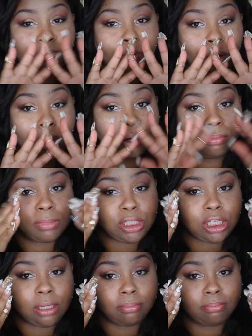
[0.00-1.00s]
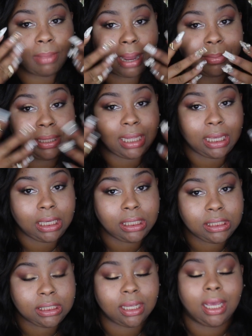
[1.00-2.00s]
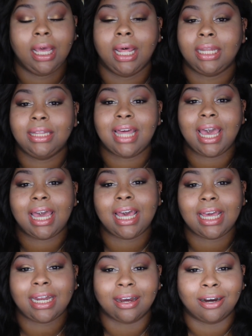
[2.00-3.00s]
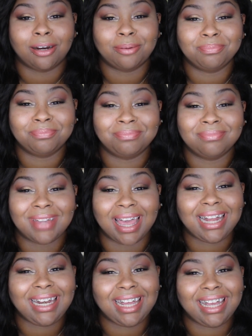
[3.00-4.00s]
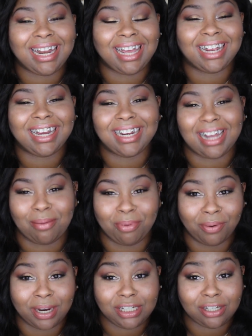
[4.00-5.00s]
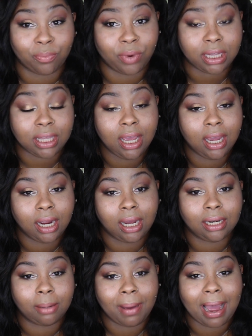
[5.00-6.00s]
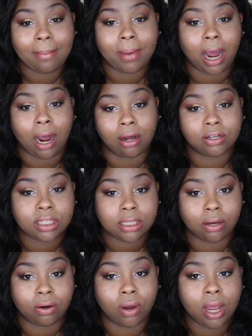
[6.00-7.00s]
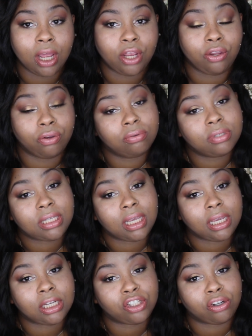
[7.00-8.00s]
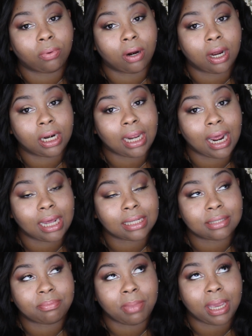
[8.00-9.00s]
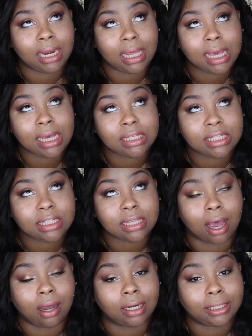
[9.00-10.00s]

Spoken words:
4 Majigum Bobby thingies that they did in collaboration with ColourPop. Also using Gerard Cosmetics